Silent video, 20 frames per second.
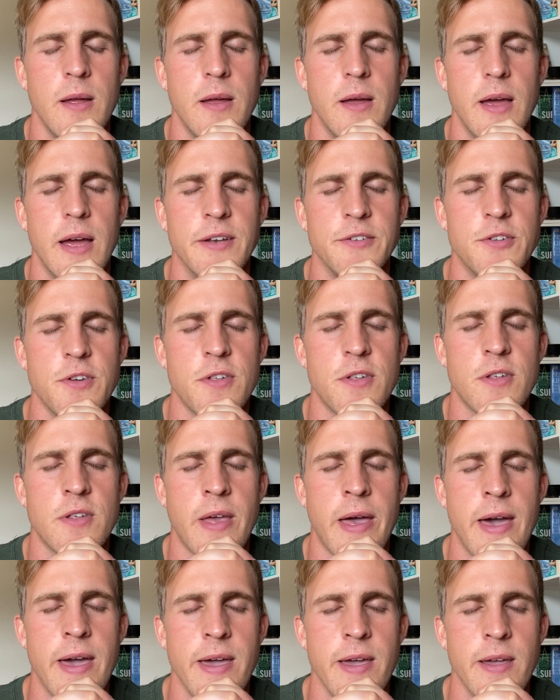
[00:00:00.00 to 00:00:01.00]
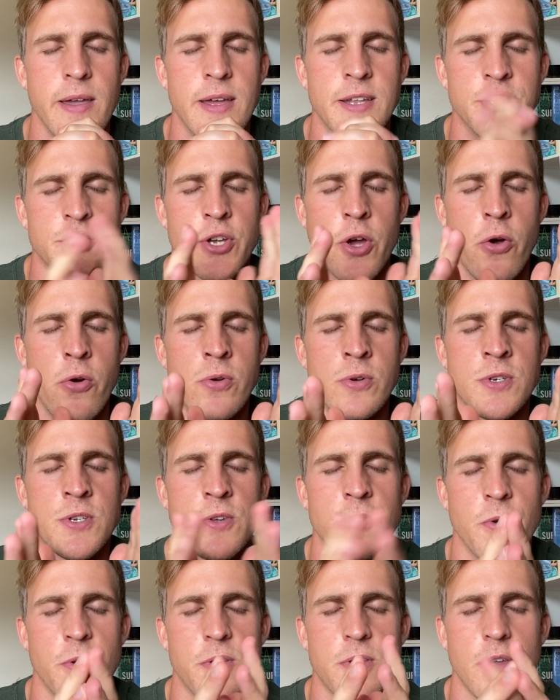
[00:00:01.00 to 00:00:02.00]
And just say in tone to
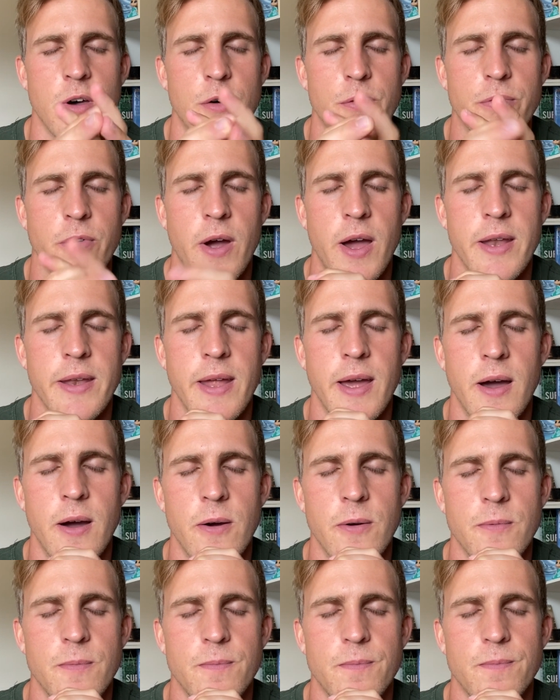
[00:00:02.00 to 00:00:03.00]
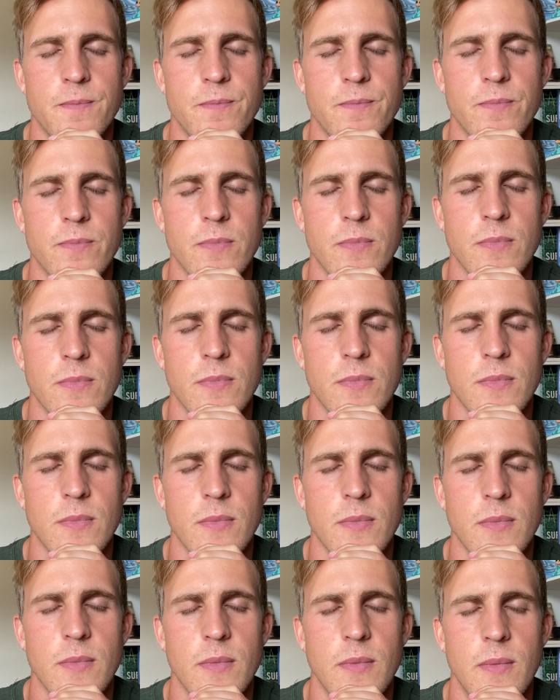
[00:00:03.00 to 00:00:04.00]
yourself right now,
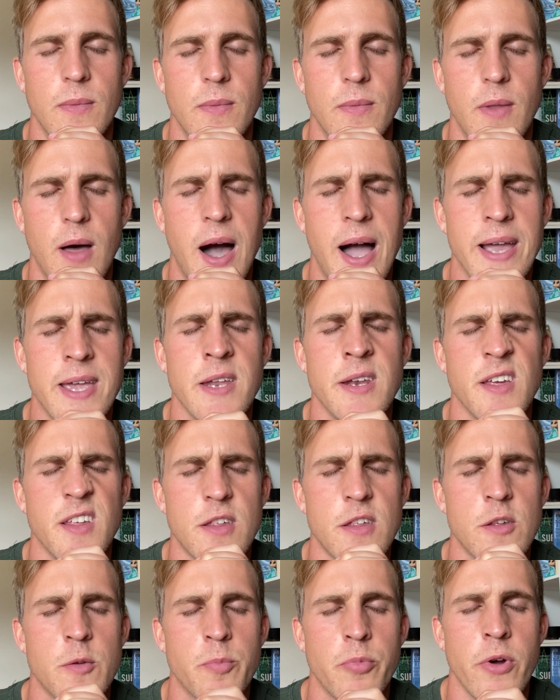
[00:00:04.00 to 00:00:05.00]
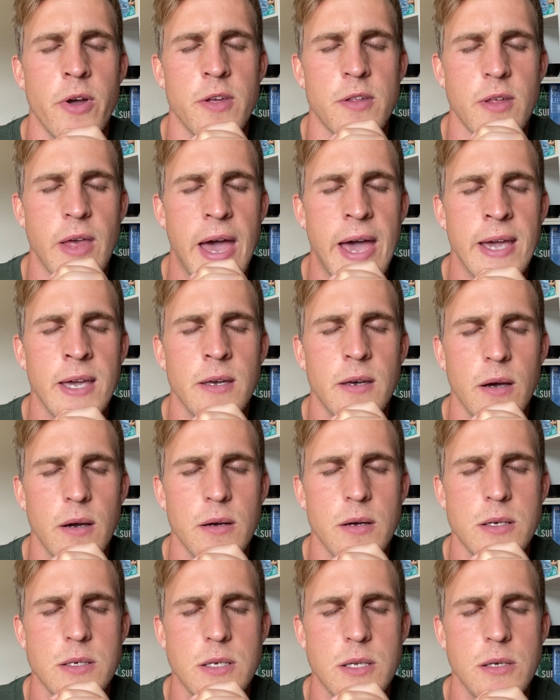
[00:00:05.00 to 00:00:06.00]
I can express
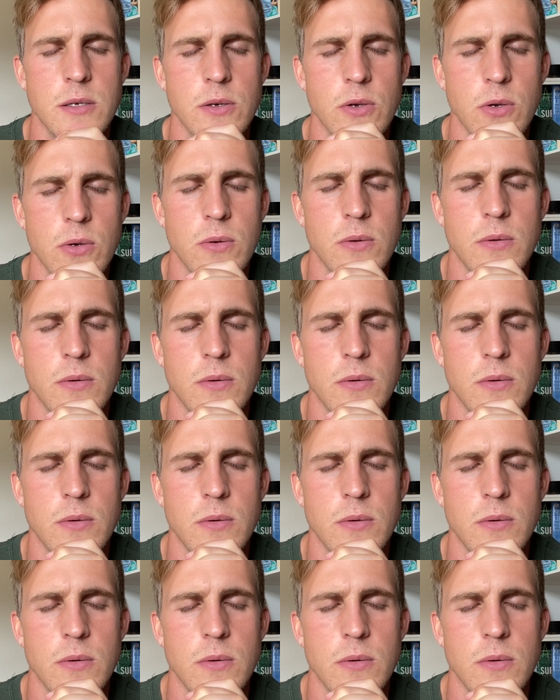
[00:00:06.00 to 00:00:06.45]
anger to you.